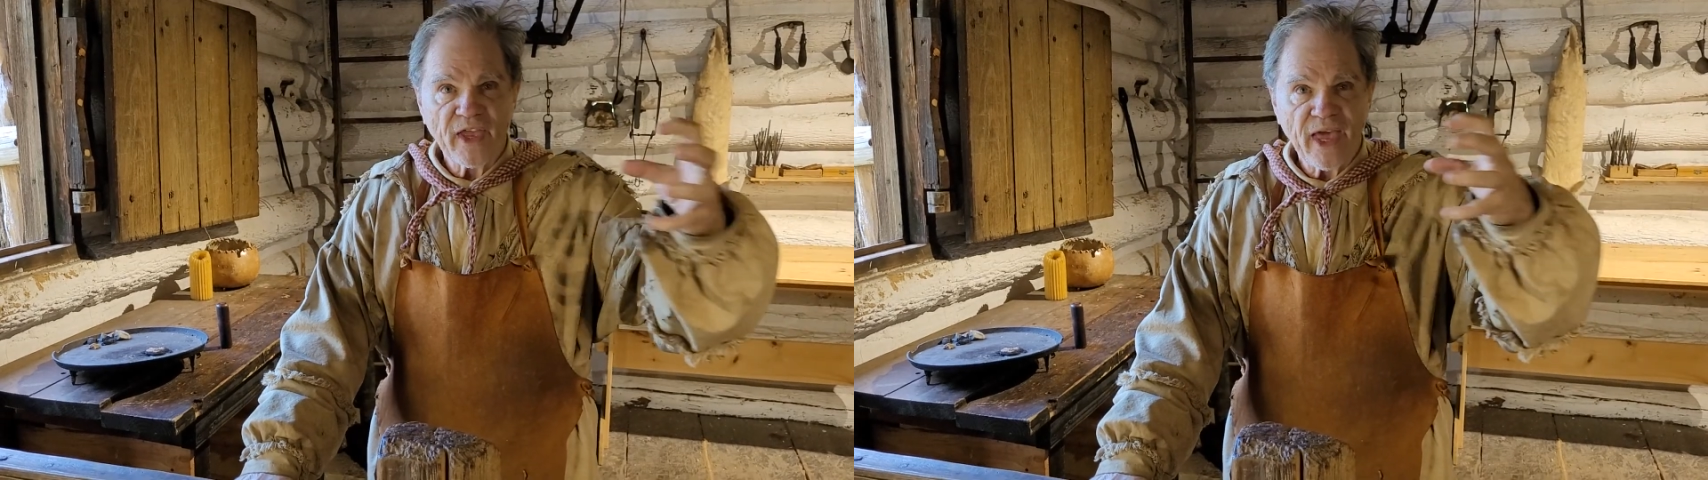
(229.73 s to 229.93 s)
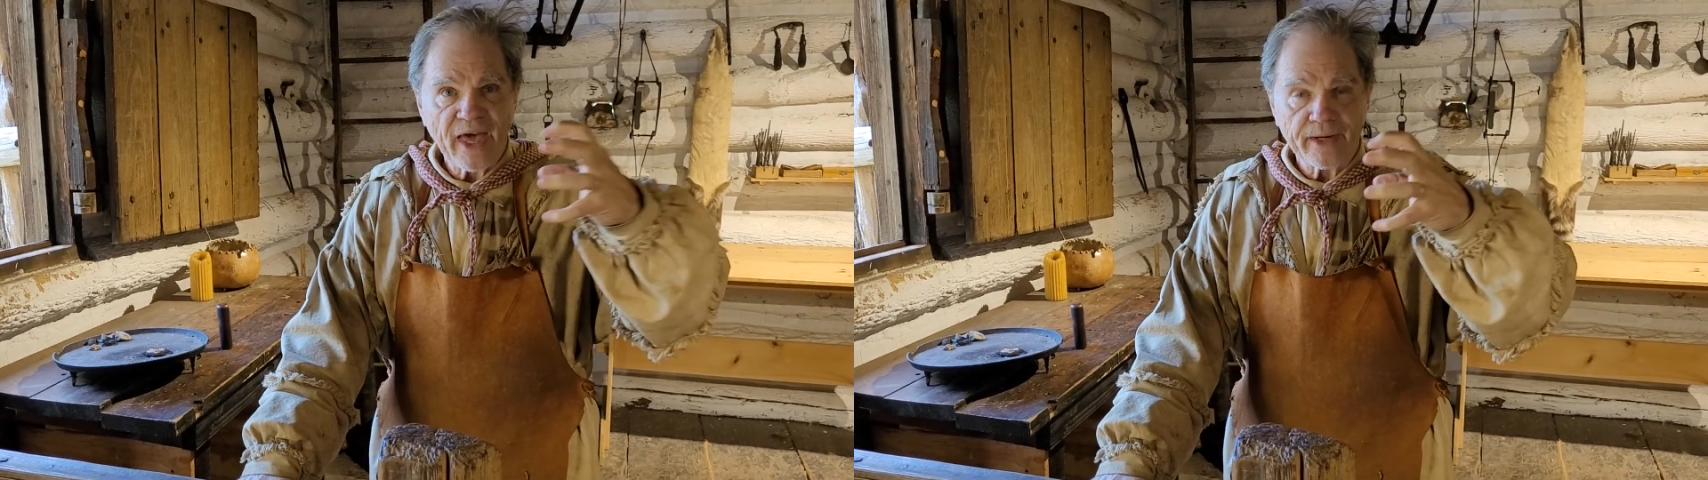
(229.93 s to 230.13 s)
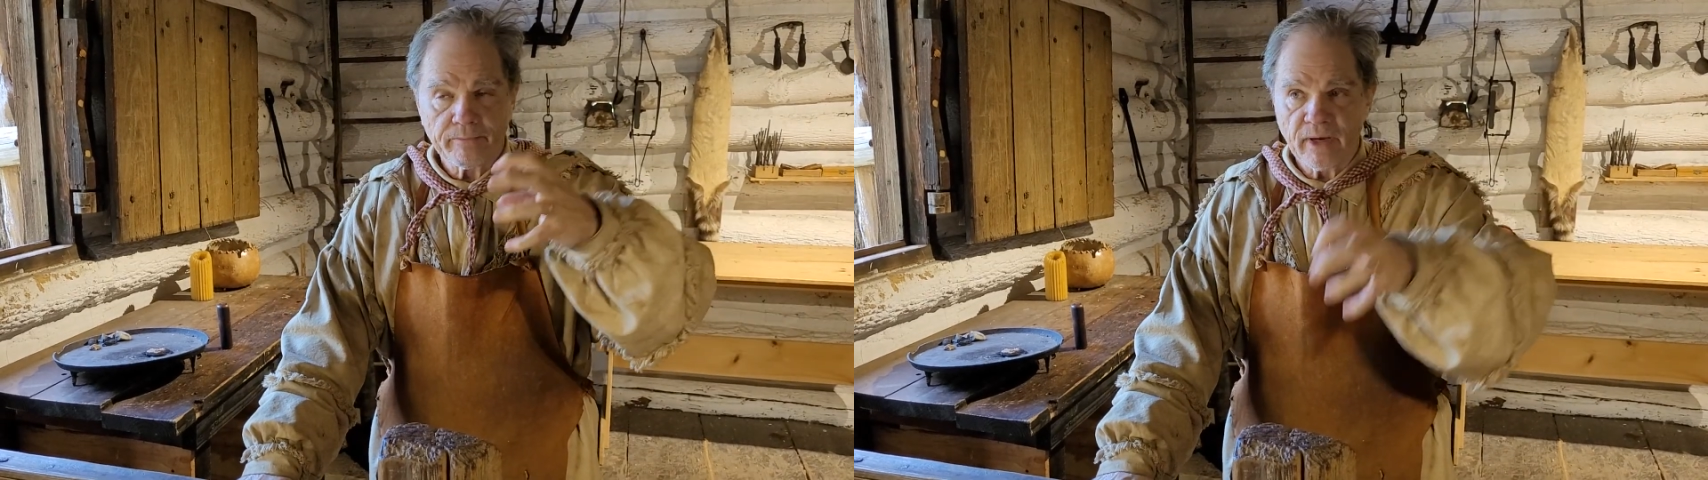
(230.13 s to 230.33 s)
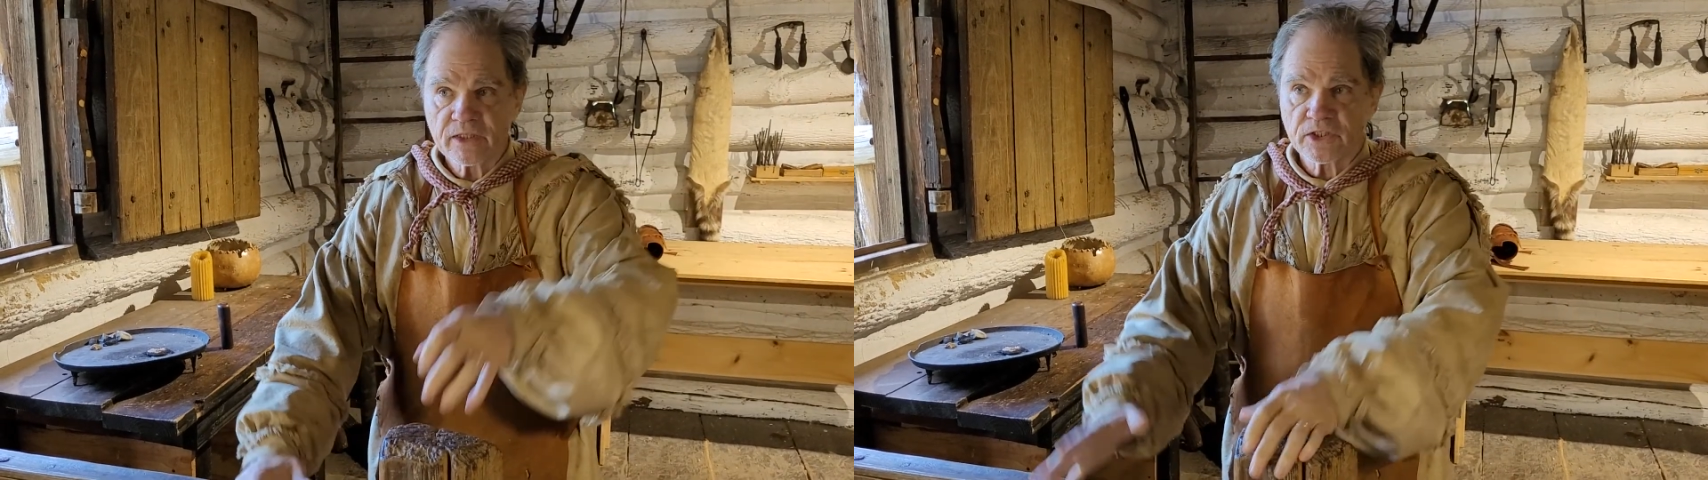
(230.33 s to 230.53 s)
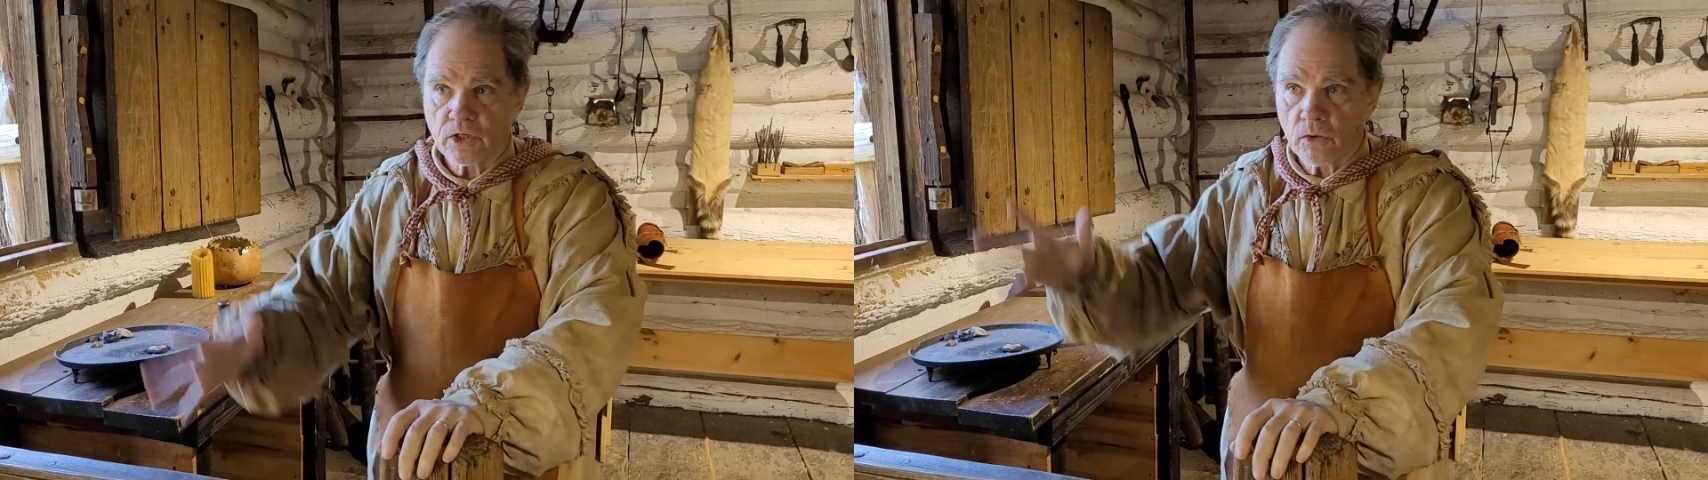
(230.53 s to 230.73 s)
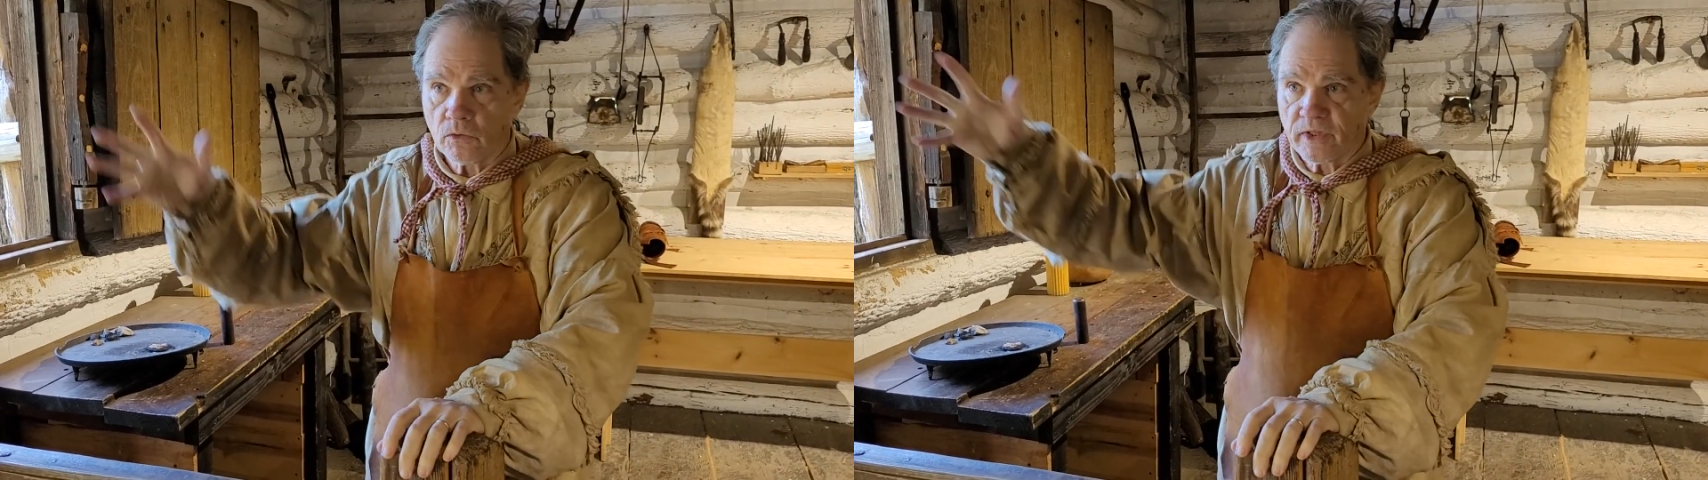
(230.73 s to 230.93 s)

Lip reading: had in Mexico,